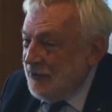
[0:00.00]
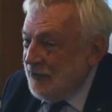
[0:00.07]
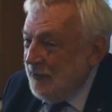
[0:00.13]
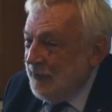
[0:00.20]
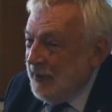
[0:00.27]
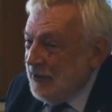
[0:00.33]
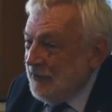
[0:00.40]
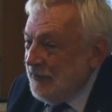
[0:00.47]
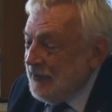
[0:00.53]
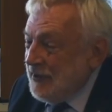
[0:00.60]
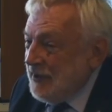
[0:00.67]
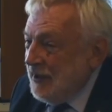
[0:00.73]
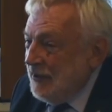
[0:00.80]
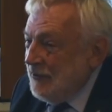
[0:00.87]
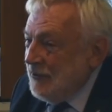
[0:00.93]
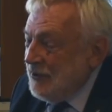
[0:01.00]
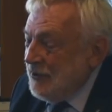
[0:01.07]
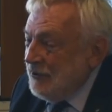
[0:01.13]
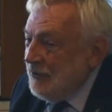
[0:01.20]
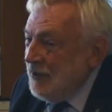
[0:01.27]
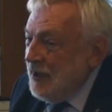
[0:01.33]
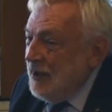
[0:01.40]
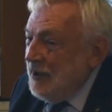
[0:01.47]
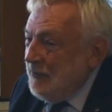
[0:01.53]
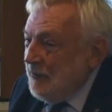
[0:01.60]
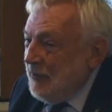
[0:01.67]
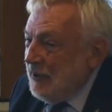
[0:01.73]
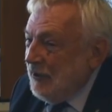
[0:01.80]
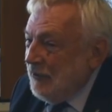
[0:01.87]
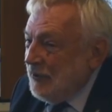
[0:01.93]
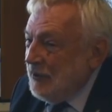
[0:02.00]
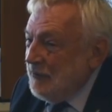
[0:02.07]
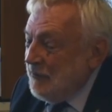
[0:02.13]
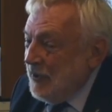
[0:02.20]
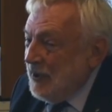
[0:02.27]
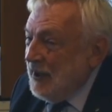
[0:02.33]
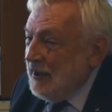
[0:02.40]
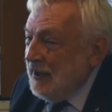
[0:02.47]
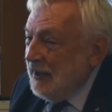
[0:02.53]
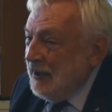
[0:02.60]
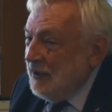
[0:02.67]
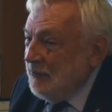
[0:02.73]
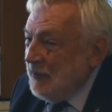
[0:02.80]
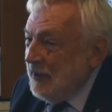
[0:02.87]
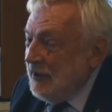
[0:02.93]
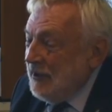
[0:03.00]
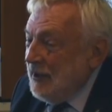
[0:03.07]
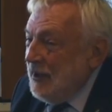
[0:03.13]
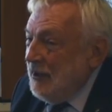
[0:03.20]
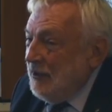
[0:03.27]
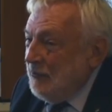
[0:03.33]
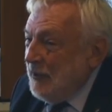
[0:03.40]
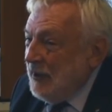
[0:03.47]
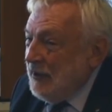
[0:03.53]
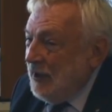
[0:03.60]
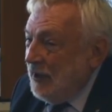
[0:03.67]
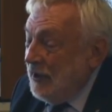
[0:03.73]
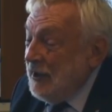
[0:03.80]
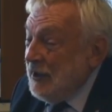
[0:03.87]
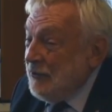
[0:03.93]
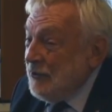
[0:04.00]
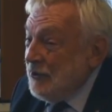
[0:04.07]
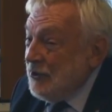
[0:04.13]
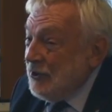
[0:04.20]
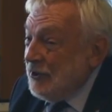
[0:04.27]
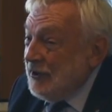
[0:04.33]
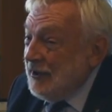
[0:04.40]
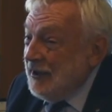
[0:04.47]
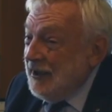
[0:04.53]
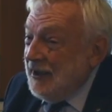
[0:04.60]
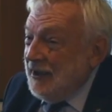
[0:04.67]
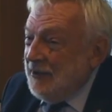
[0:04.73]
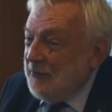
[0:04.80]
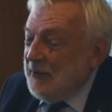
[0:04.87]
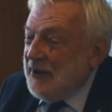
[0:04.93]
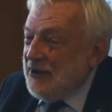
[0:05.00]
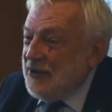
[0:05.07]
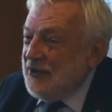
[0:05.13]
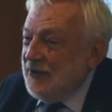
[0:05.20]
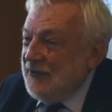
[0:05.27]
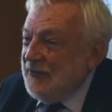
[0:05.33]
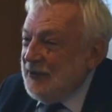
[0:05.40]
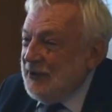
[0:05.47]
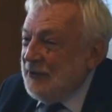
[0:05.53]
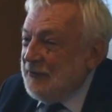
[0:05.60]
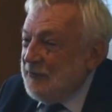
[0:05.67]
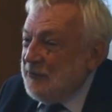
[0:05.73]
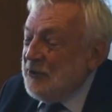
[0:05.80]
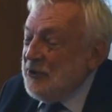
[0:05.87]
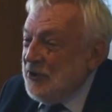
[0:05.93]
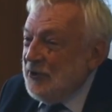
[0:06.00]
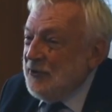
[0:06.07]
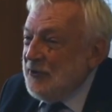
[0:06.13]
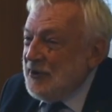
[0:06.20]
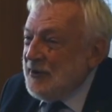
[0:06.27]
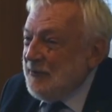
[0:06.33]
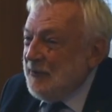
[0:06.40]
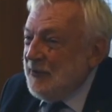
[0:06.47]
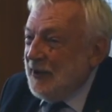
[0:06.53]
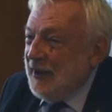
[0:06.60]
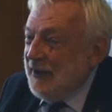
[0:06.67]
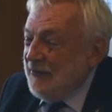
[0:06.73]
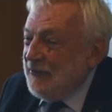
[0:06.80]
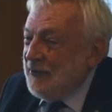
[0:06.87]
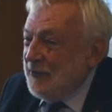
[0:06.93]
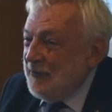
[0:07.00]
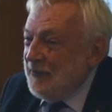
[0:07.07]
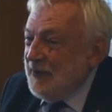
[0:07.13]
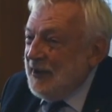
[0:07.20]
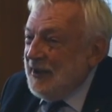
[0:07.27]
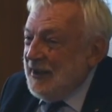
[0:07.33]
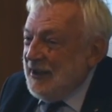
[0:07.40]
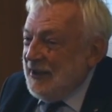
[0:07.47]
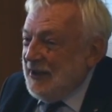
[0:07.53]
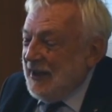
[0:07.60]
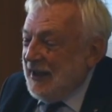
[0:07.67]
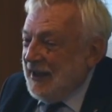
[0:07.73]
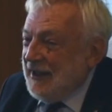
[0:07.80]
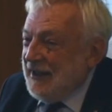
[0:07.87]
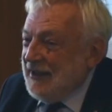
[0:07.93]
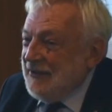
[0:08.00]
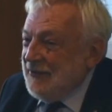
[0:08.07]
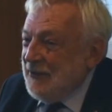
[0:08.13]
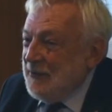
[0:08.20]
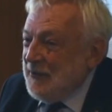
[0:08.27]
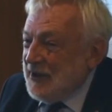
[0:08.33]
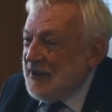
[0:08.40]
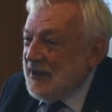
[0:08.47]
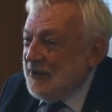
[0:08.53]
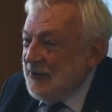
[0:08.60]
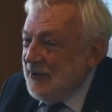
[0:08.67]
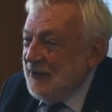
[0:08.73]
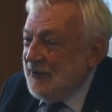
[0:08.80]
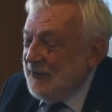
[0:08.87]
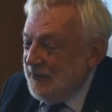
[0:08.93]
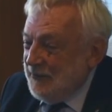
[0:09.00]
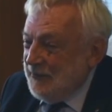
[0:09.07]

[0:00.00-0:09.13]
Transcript: stripping off the CO2, but you're combining it with hydrogen, which you've produced from the solar